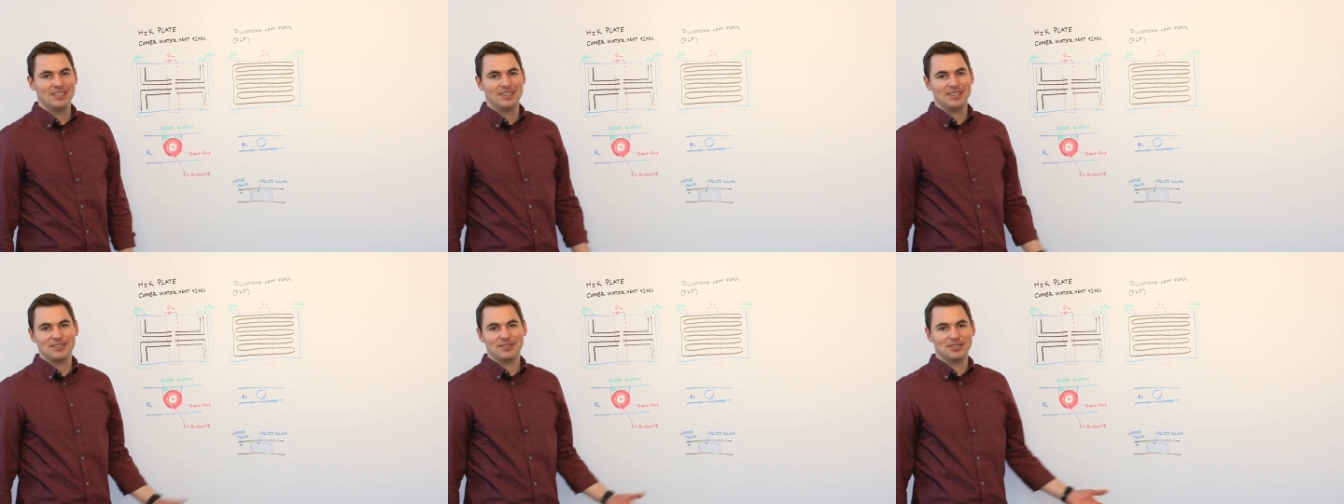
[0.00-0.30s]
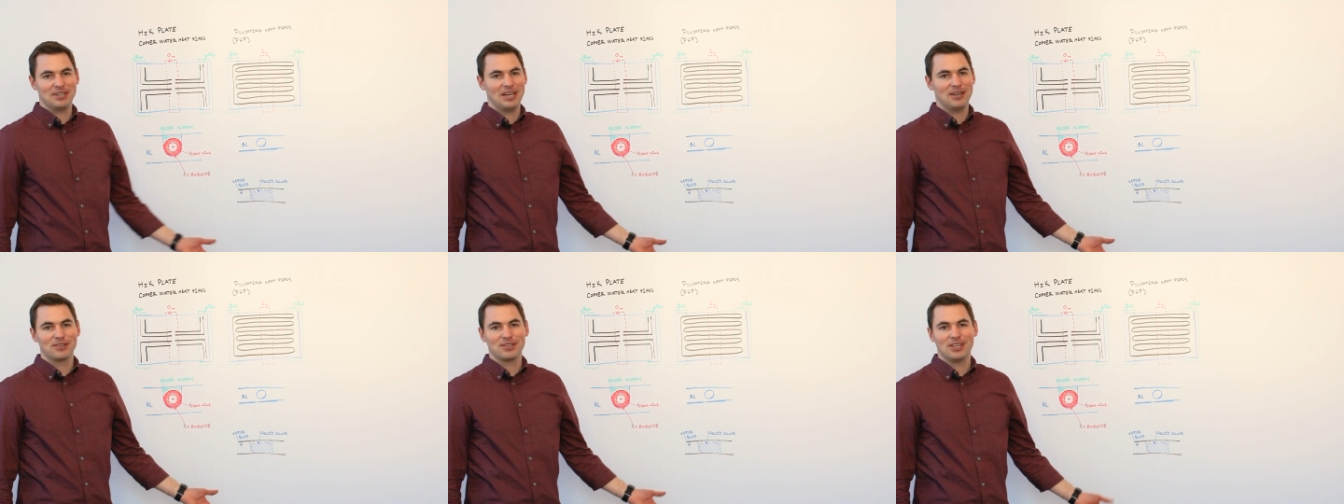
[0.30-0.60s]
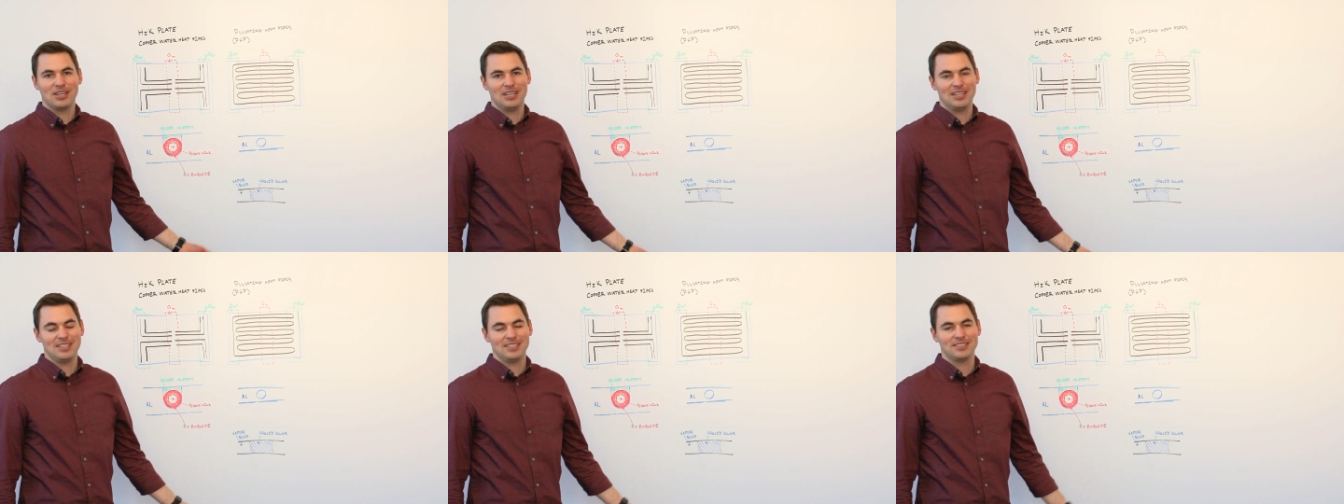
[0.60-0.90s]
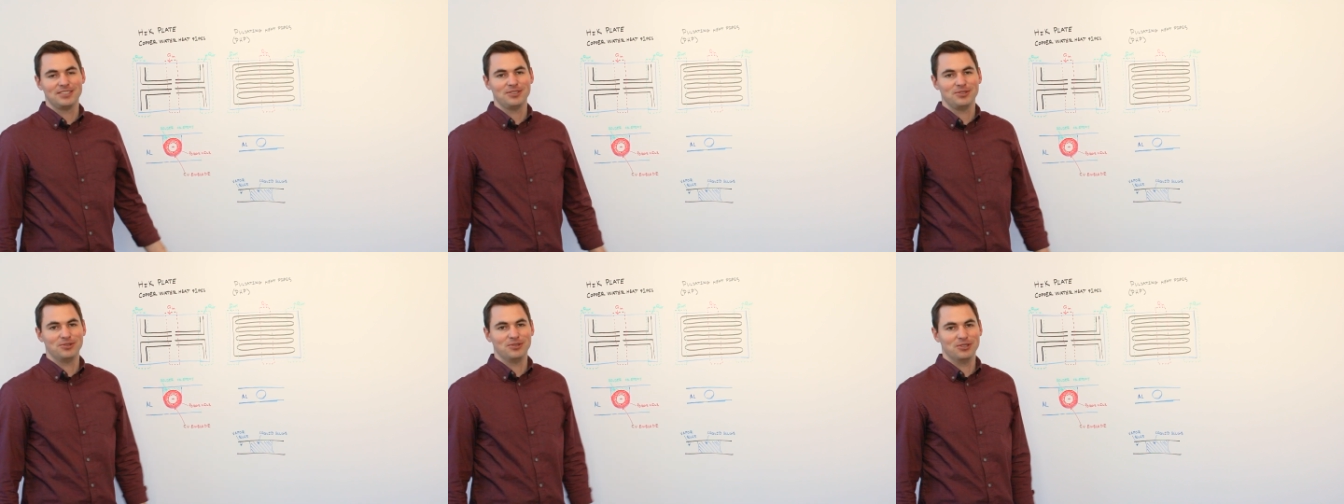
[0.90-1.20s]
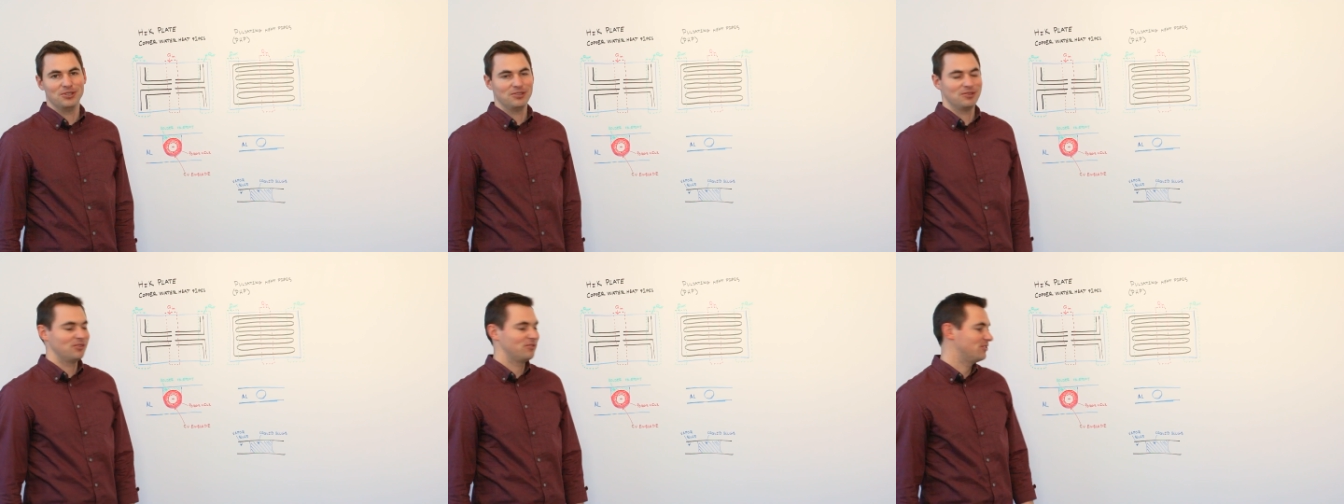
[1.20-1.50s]
or alcohols or
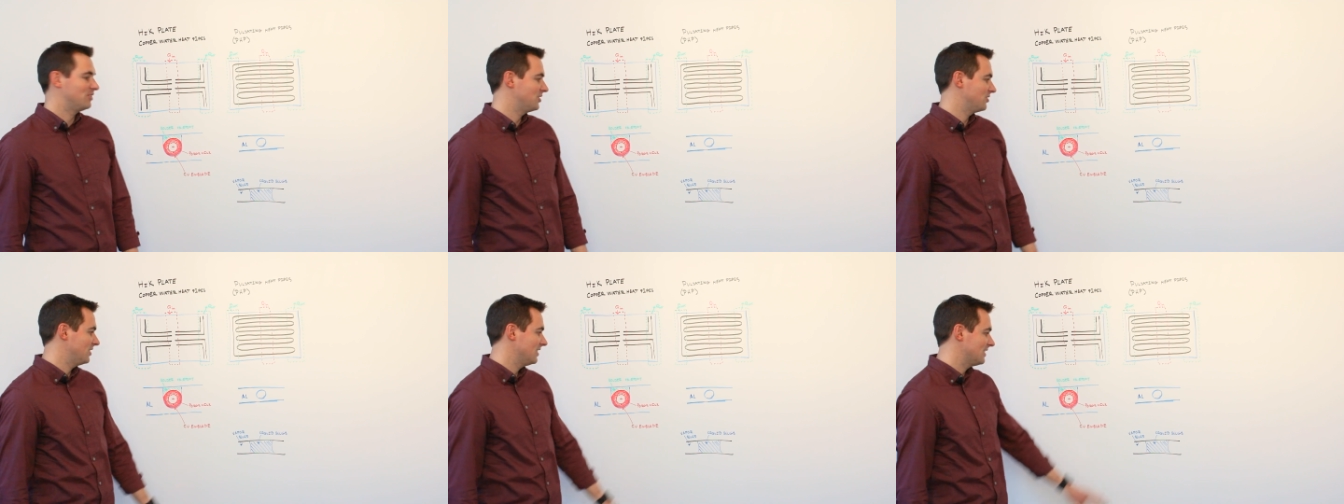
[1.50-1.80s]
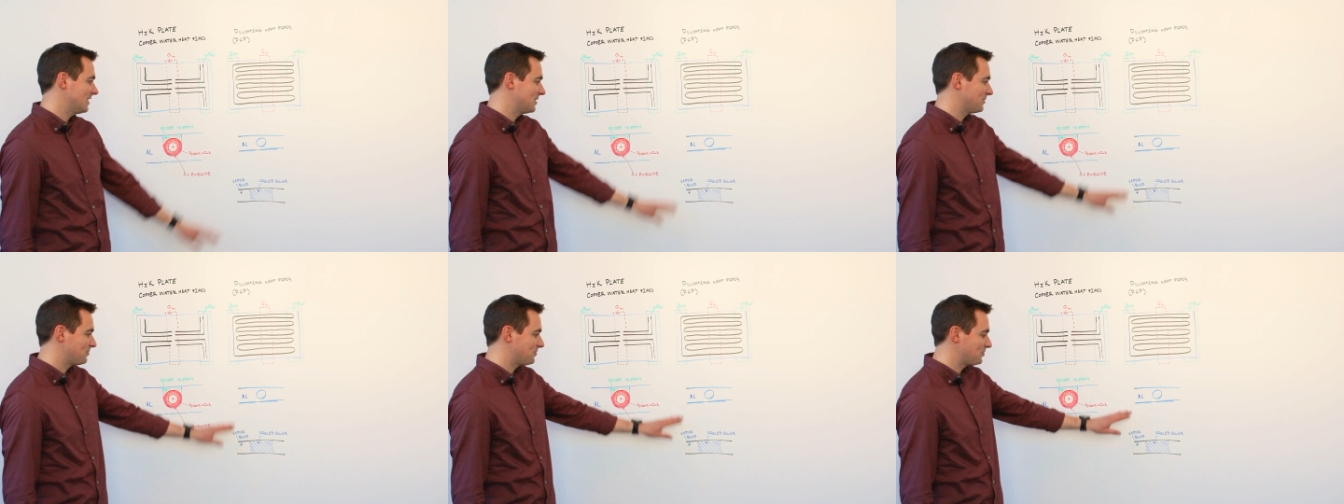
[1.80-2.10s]
refrigerants.